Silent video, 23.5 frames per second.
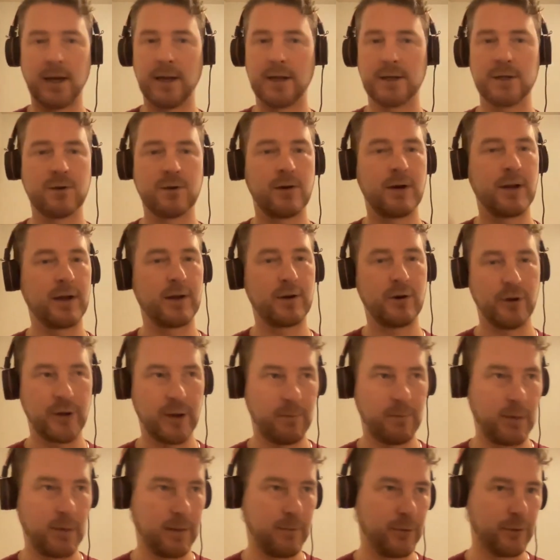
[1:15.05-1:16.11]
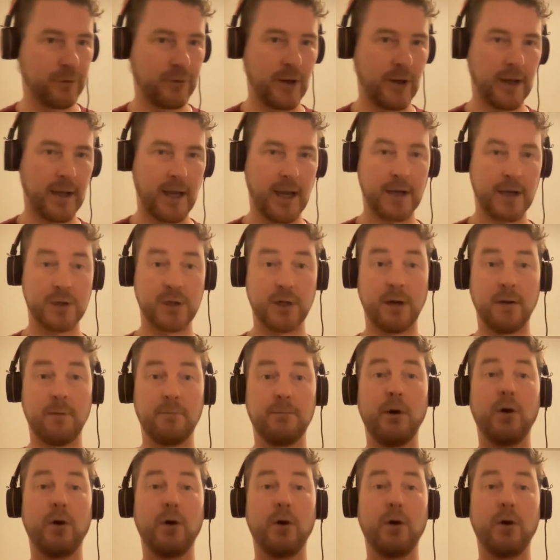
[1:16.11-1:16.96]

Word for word: And it's critical that people take action,